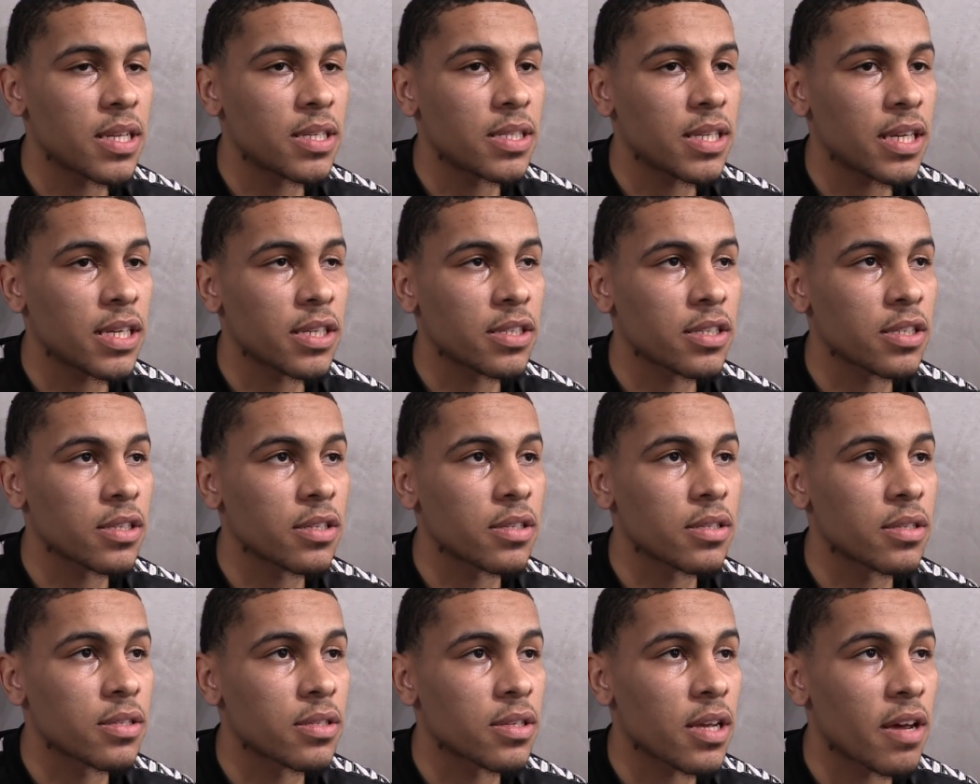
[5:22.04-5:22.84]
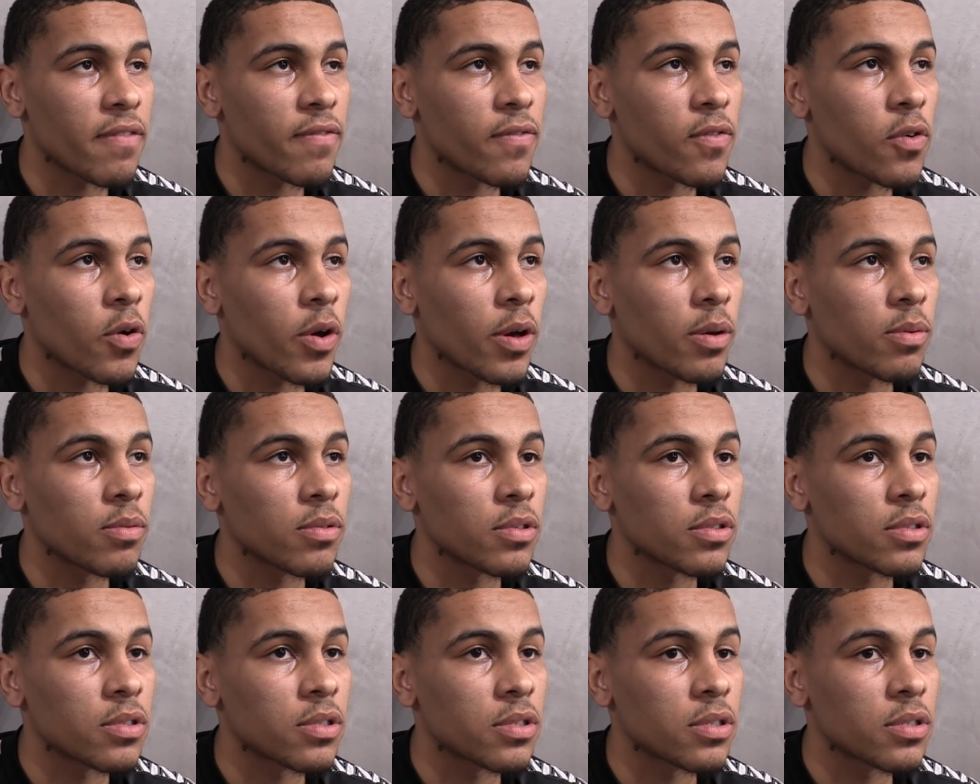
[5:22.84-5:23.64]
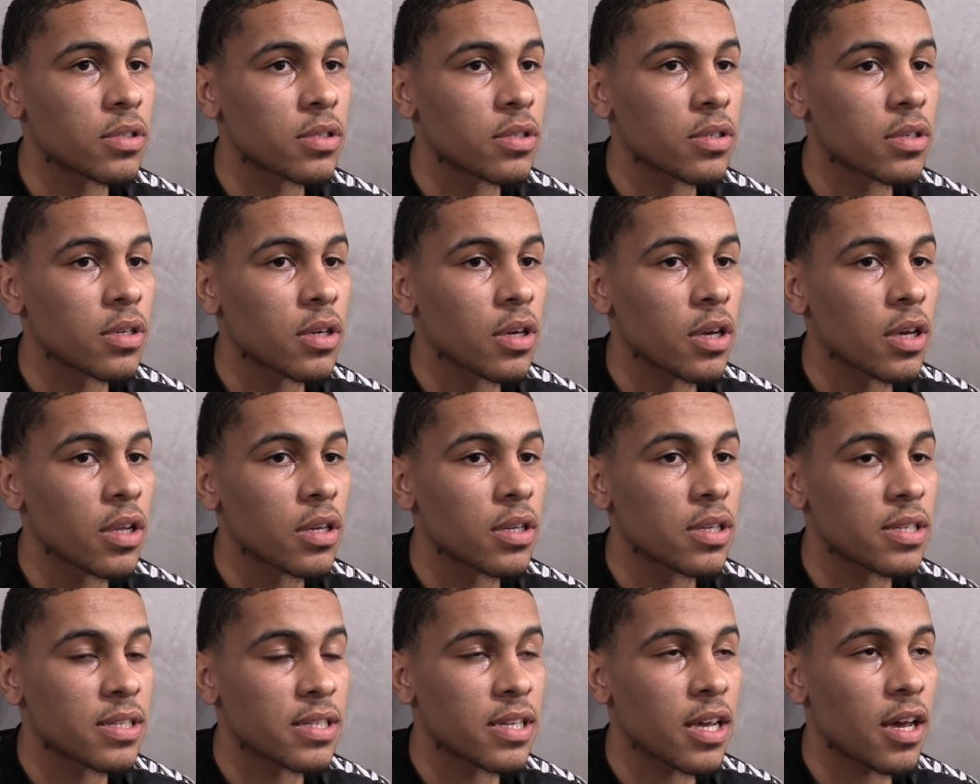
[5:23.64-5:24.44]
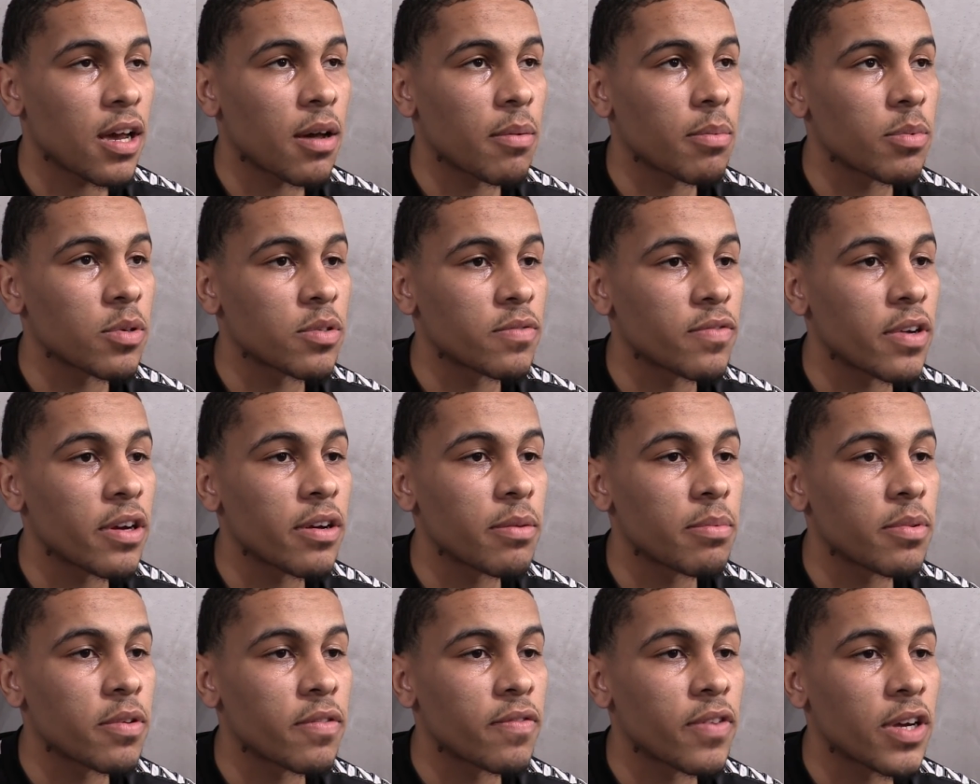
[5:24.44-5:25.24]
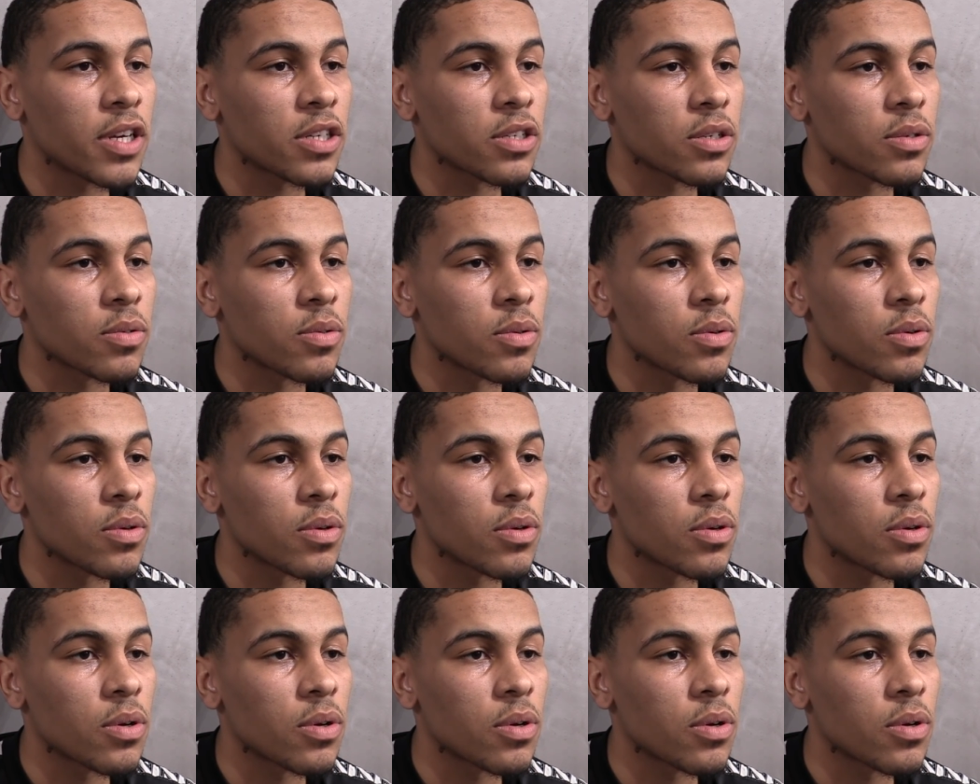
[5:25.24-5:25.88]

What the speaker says: of sessions, I thought it was, the setup was very professional.